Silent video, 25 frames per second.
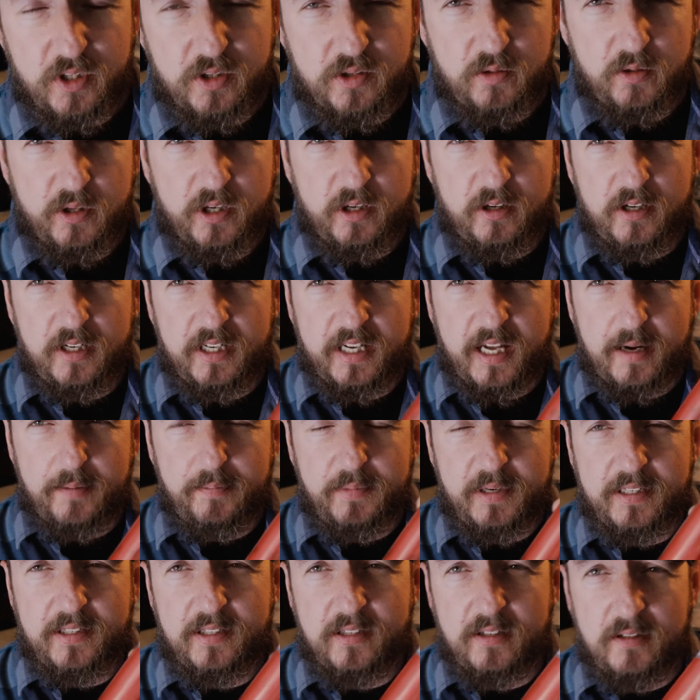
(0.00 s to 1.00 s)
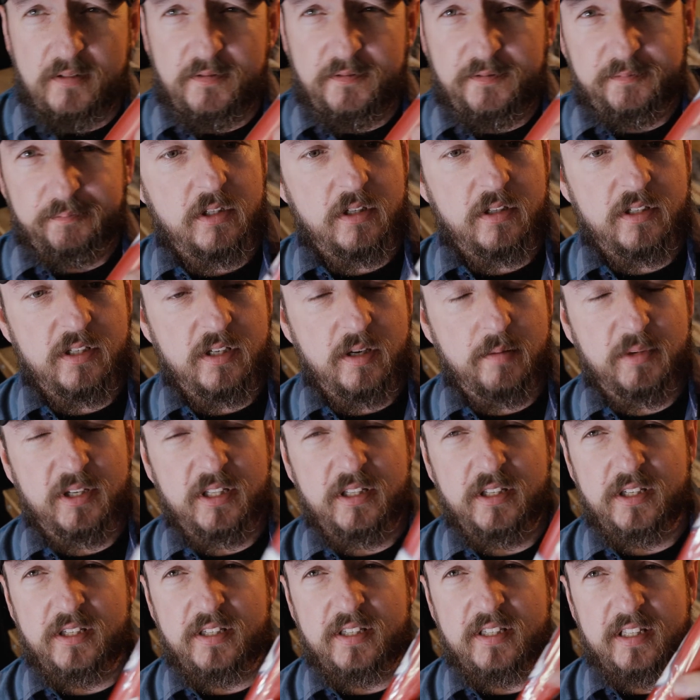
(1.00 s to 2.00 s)
So here I got myself some of
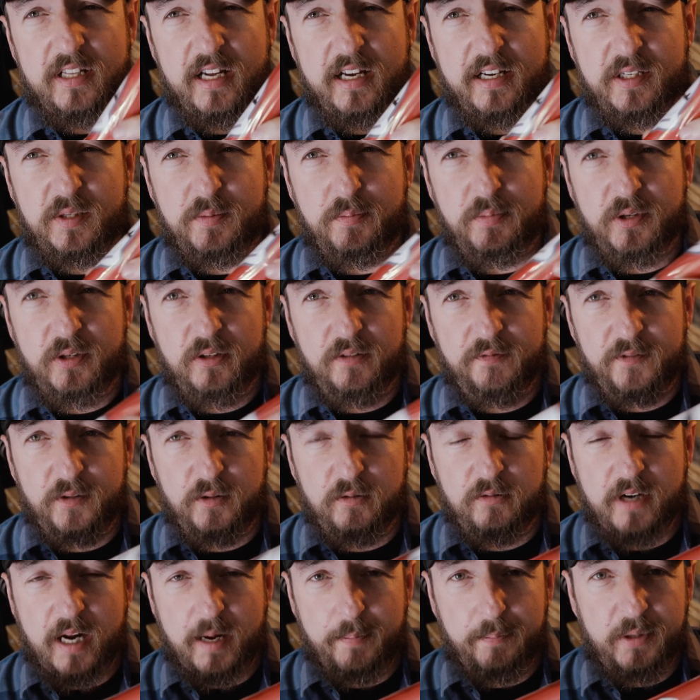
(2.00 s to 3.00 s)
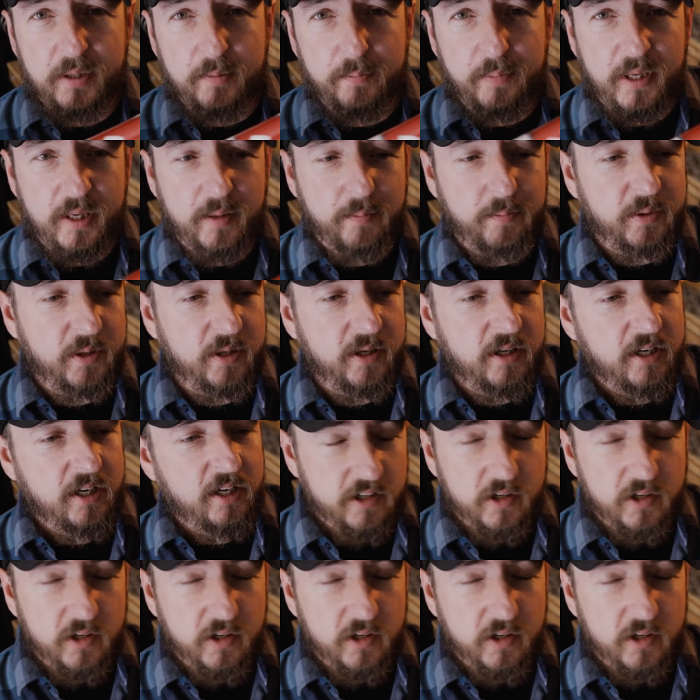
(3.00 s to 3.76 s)
this nice, beautiful wrapping paper.